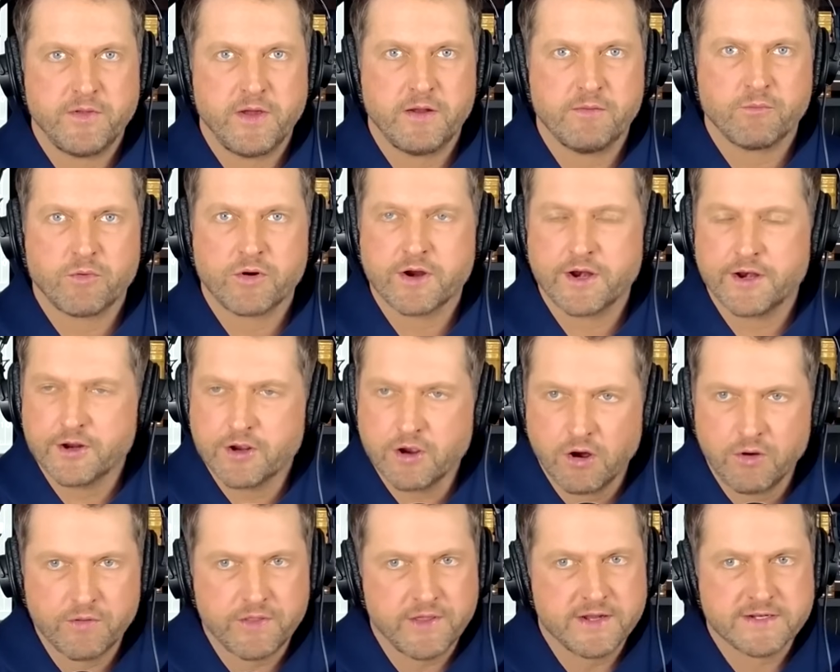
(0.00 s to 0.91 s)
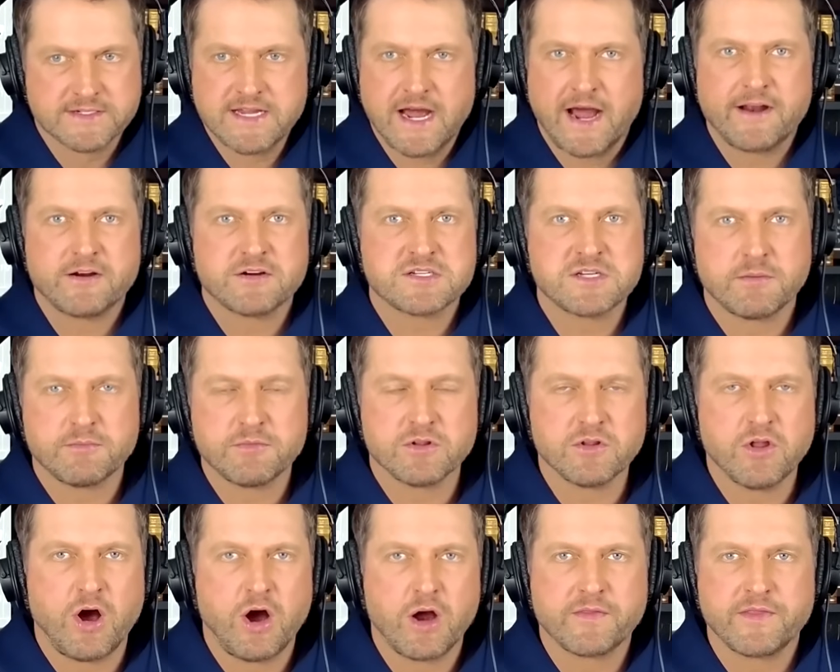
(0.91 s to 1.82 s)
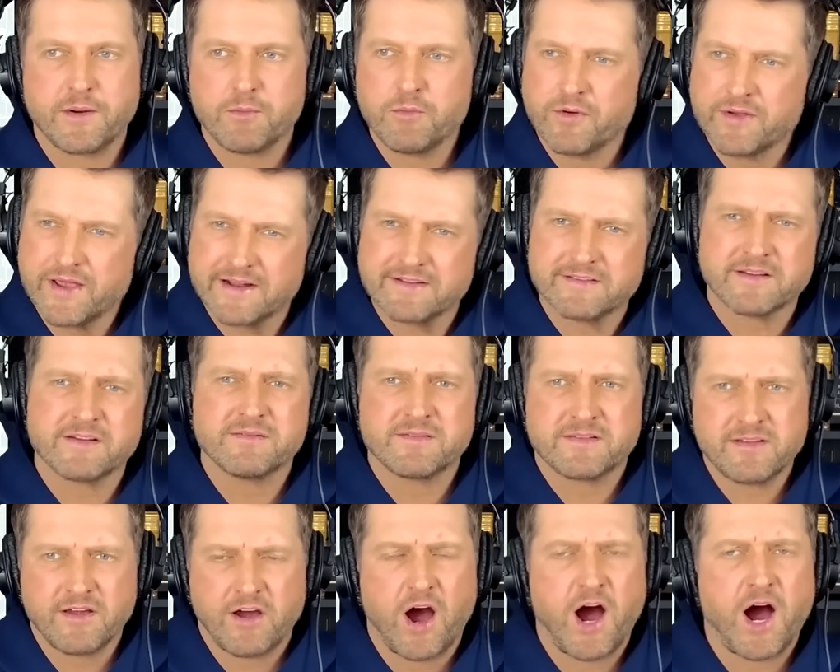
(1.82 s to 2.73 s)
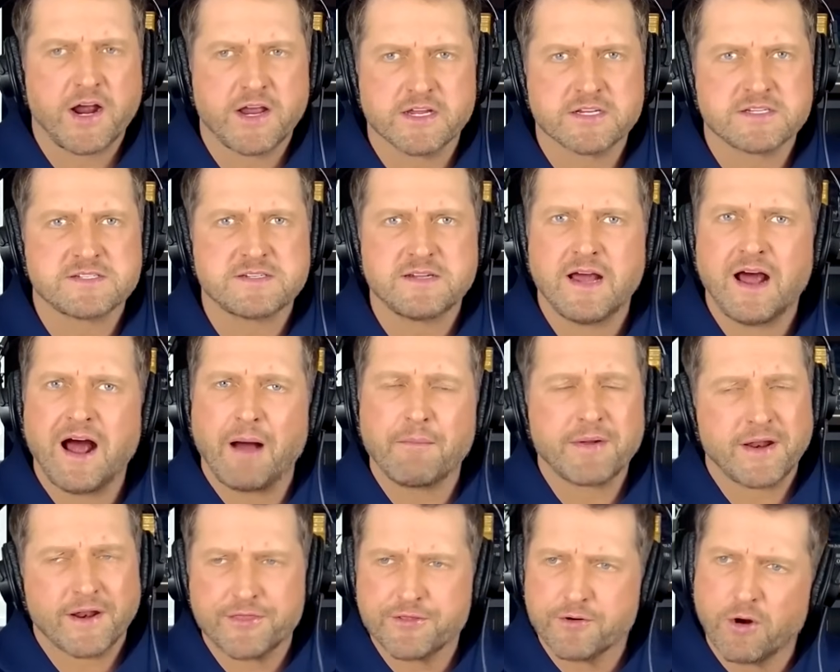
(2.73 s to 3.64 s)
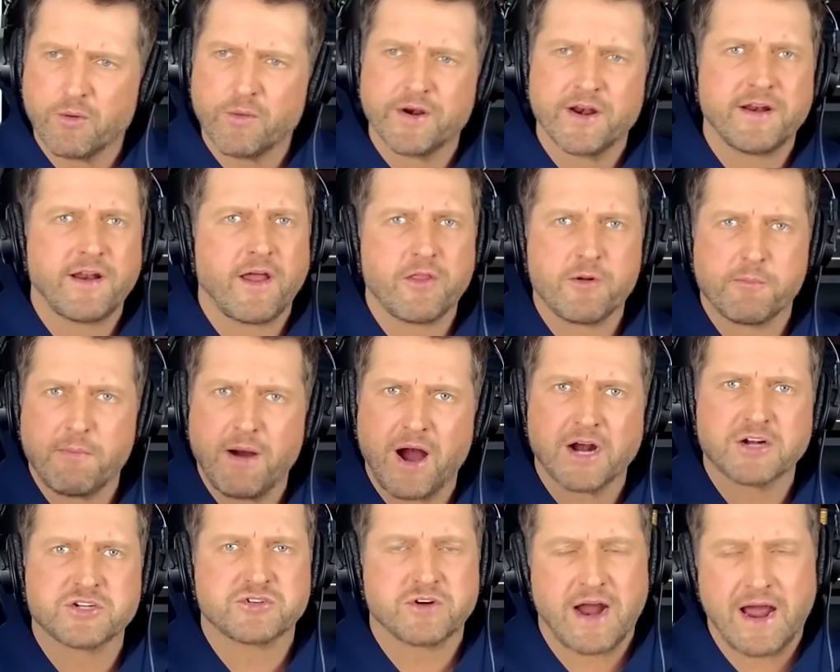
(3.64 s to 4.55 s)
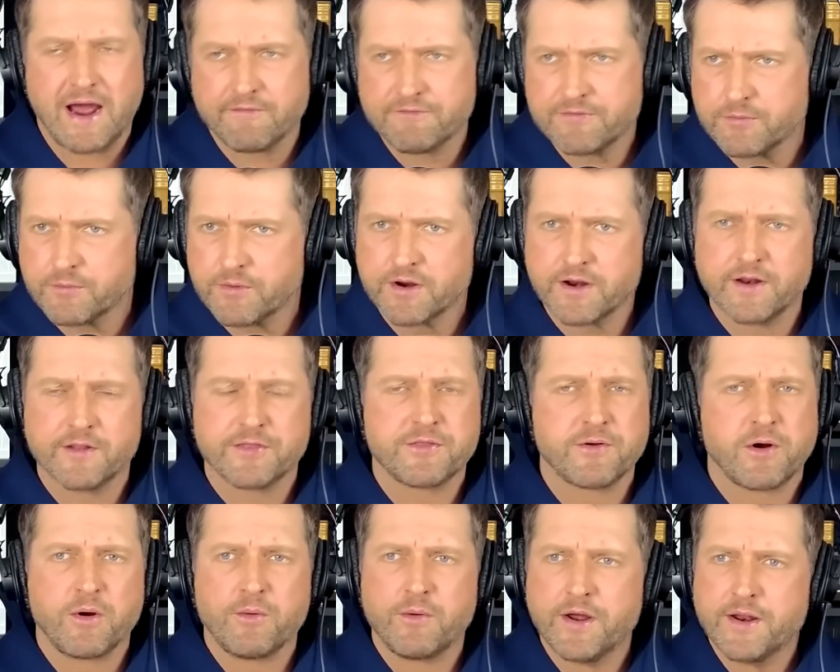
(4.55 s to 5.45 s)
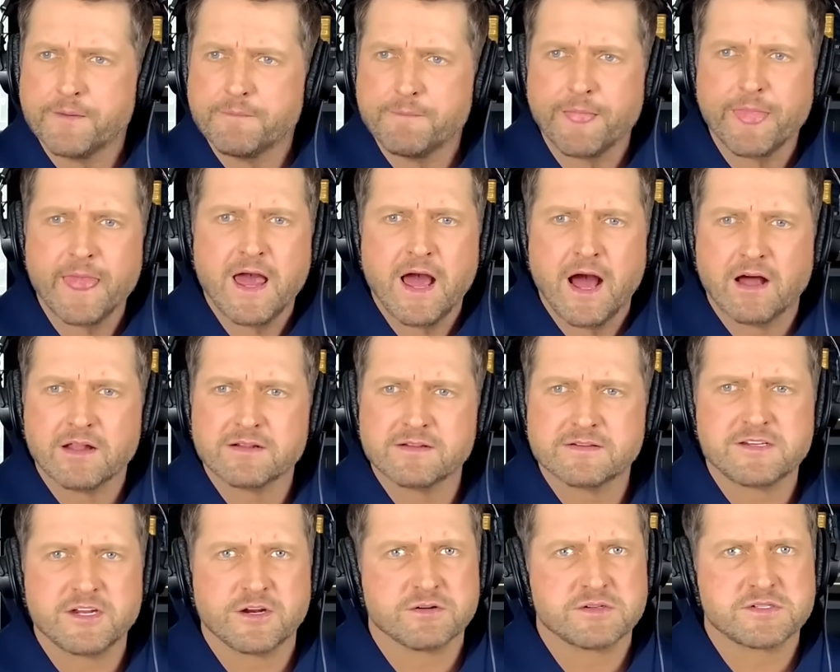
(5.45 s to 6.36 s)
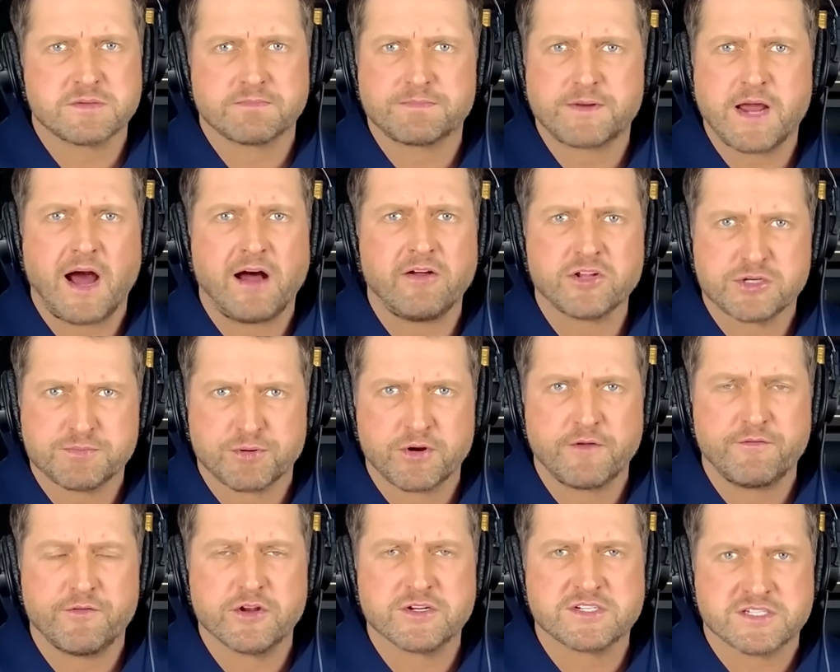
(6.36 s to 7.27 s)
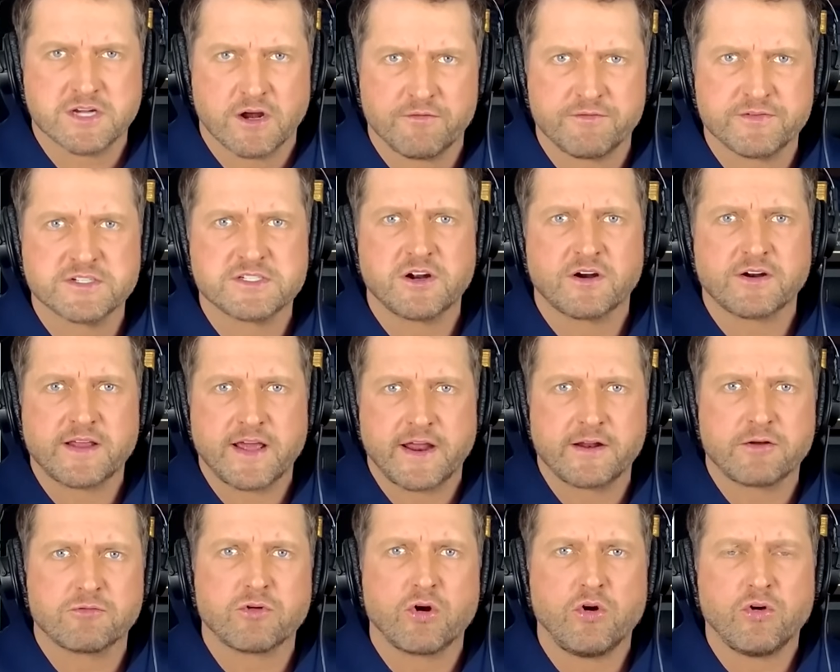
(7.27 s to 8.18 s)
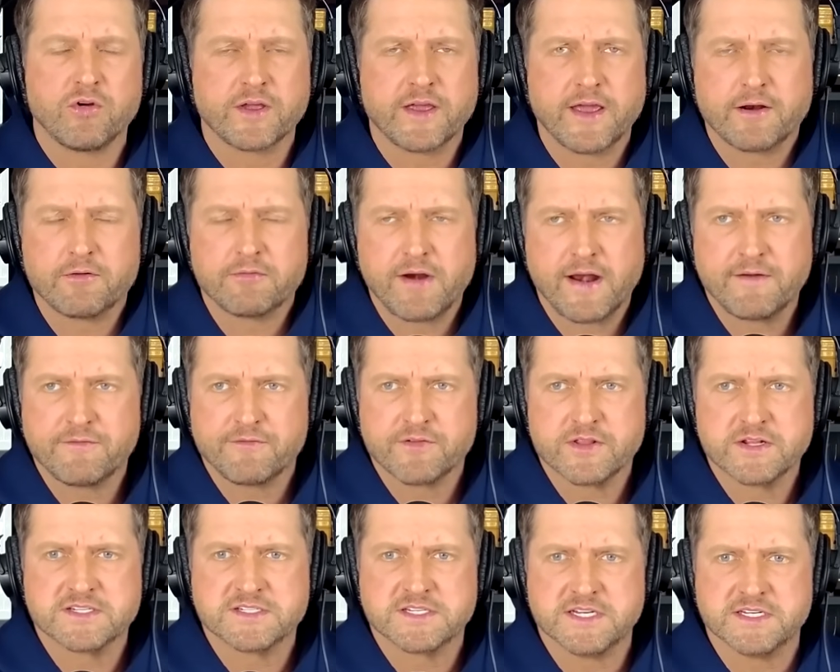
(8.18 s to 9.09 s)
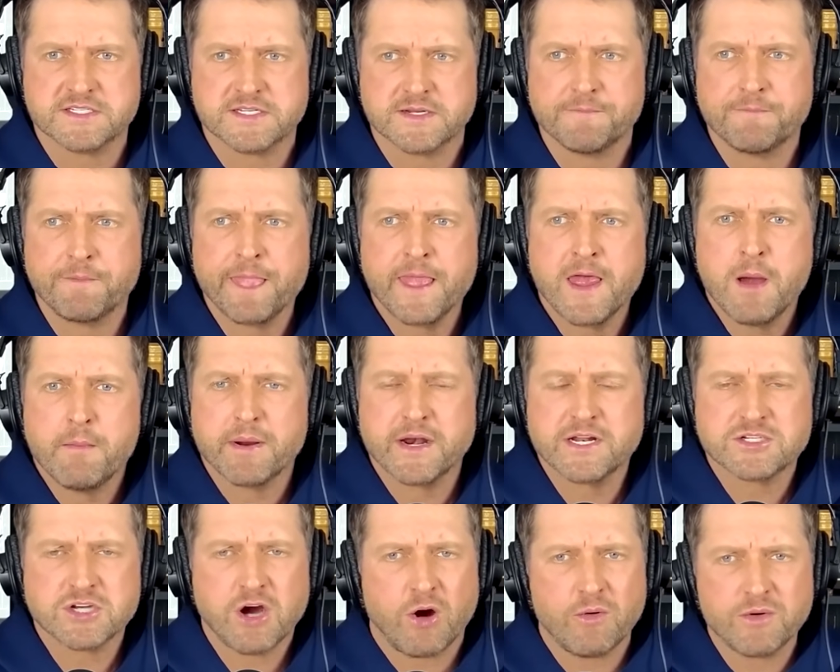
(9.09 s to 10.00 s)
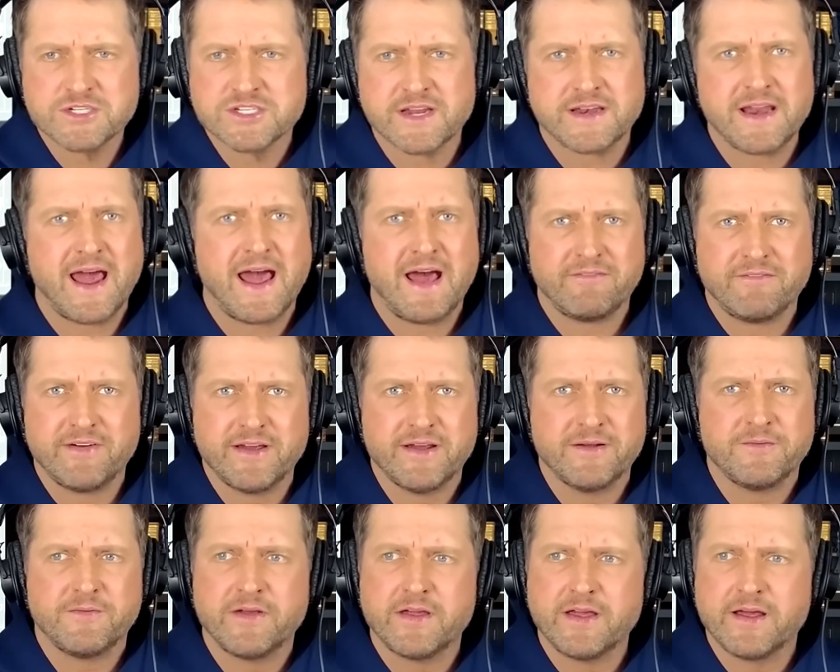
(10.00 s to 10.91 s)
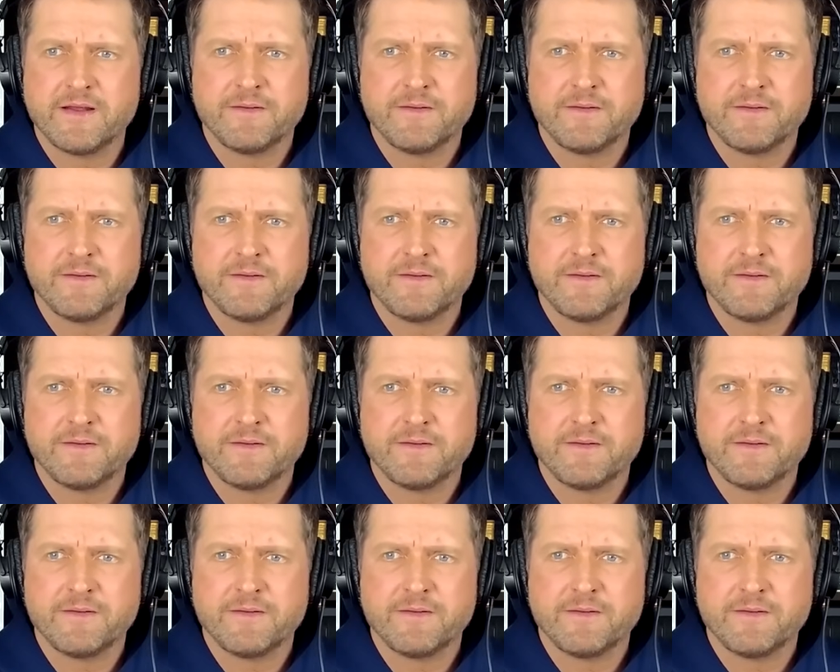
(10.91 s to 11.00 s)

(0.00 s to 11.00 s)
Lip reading: and we're going to go the entire summer long. Then we'll get to August. I'm going to throw in another mock draft. We're going to throw in some college preview stuff and start getting rolling, get ready for the season. But it's always going to have a